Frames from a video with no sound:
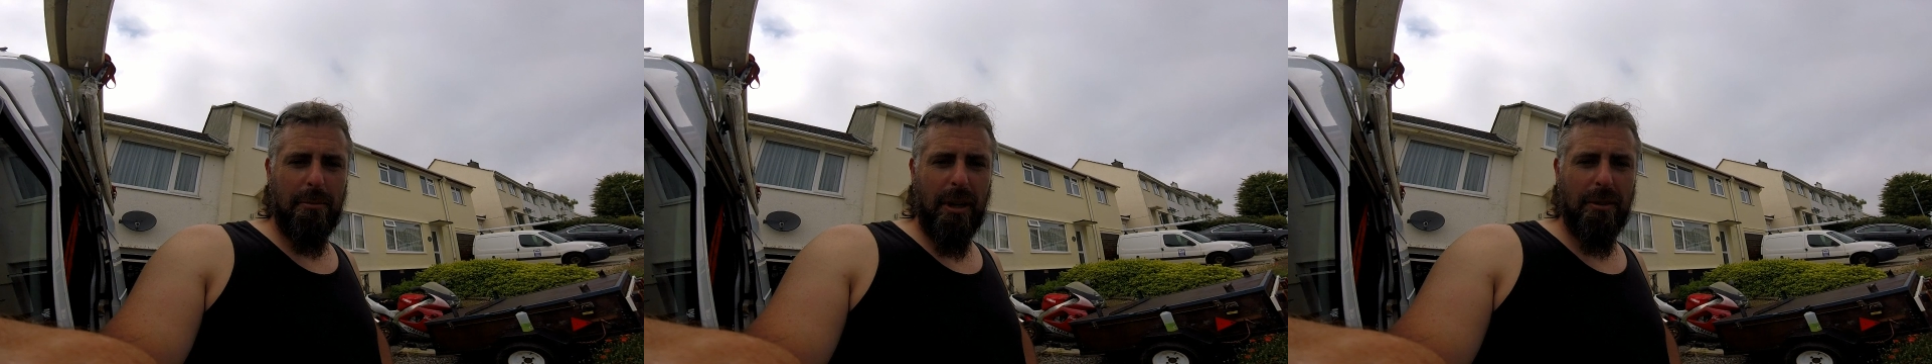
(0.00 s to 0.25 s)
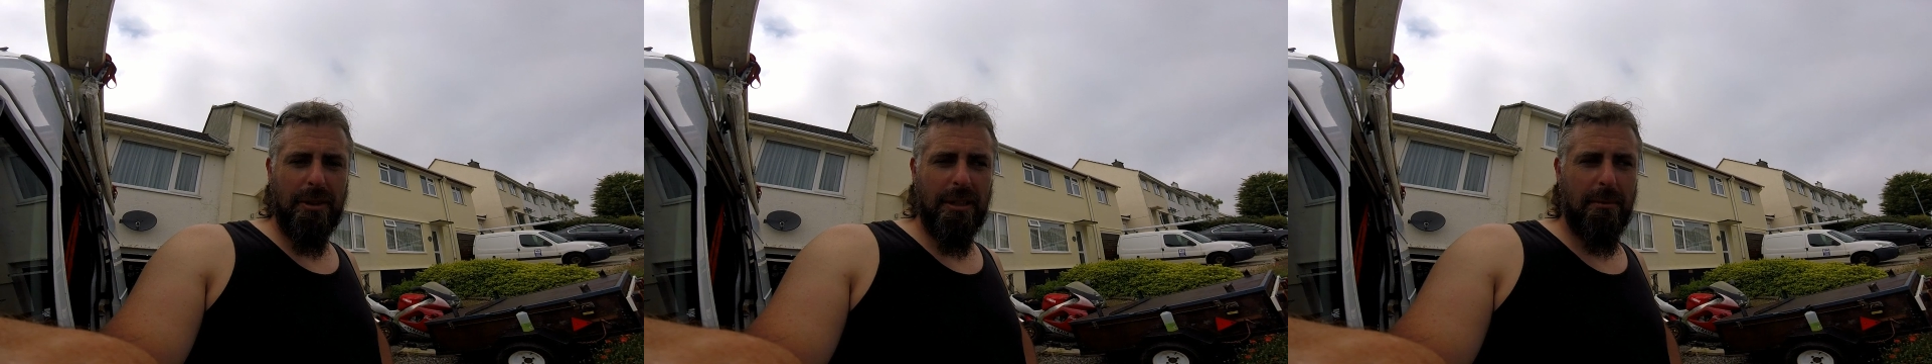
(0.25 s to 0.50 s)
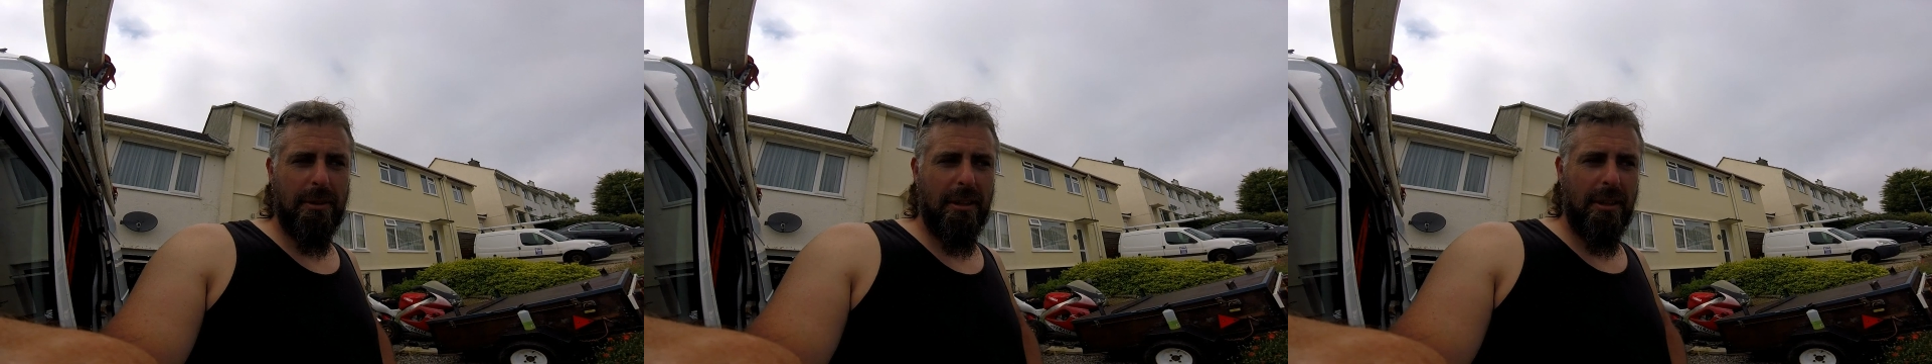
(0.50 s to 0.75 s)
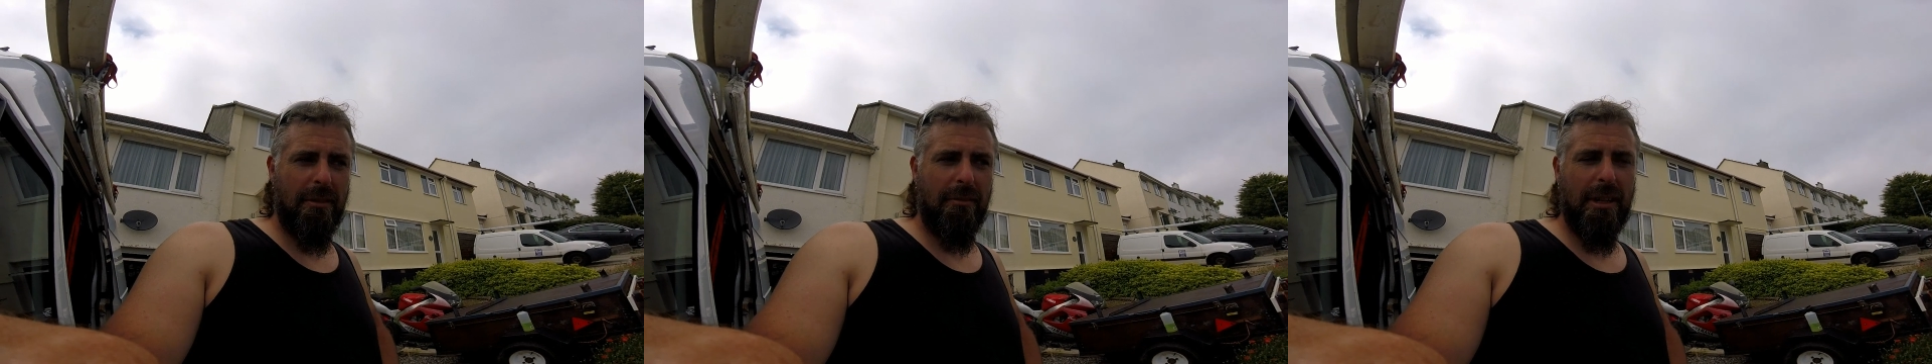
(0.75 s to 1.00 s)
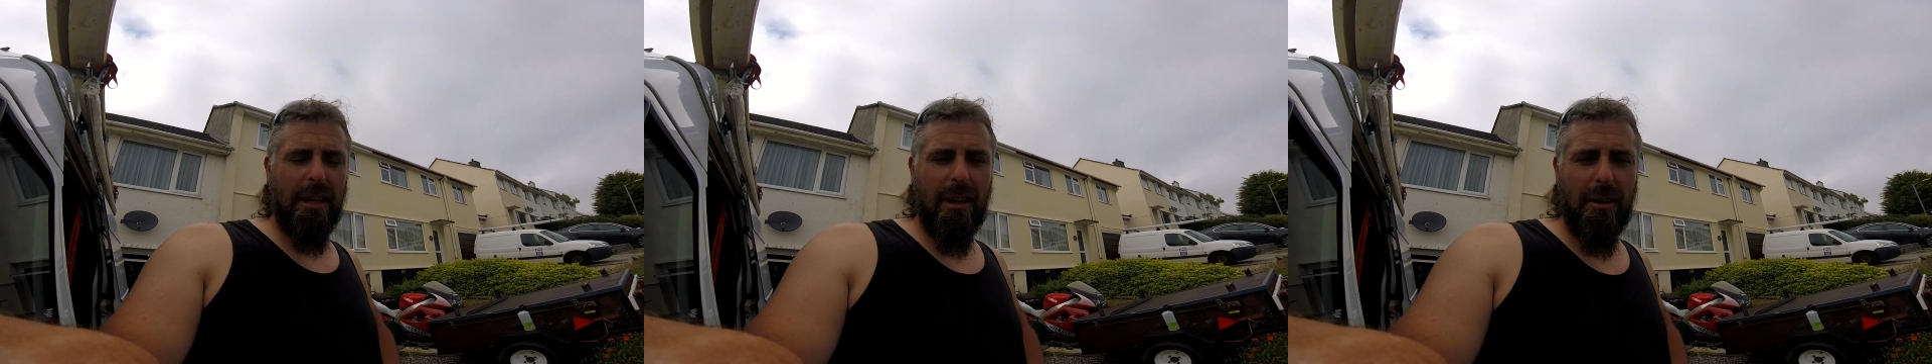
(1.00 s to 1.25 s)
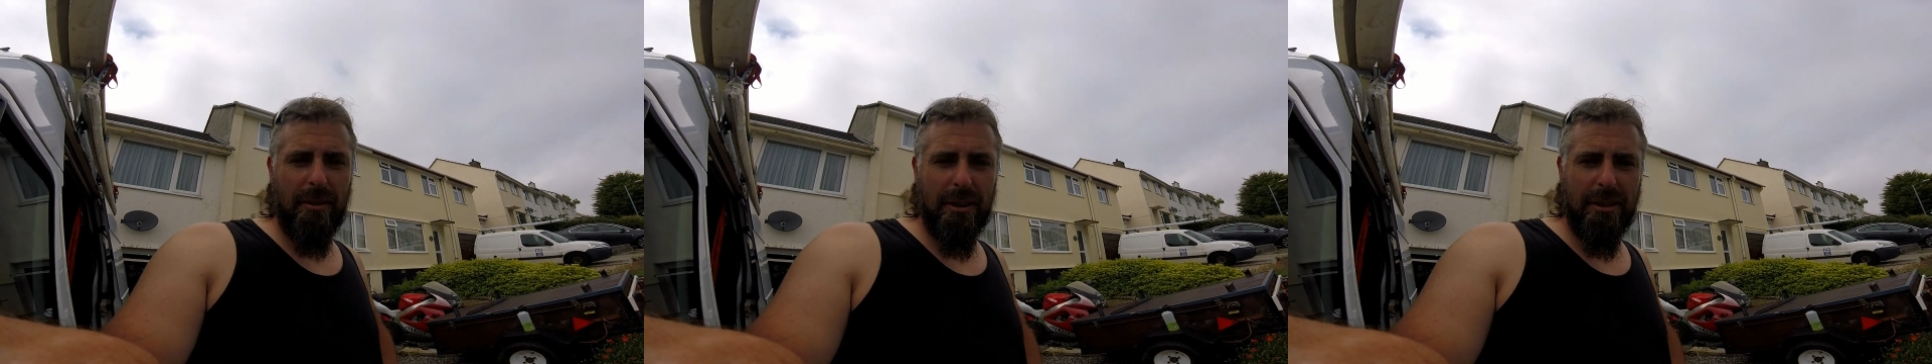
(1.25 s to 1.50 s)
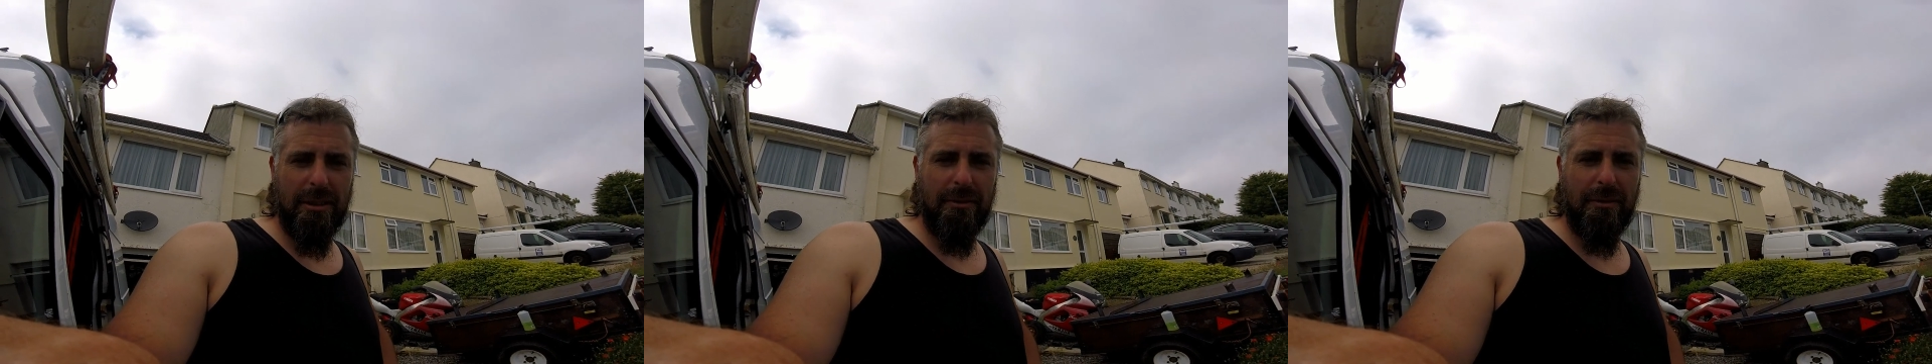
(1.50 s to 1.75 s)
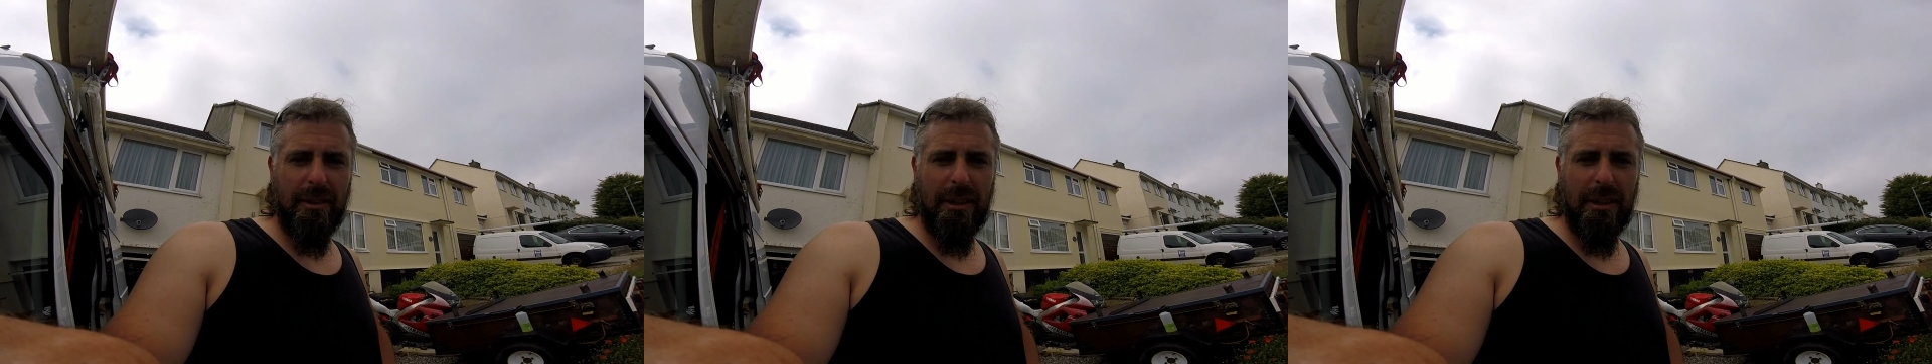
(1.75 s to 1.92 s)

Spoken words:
post up another video once I've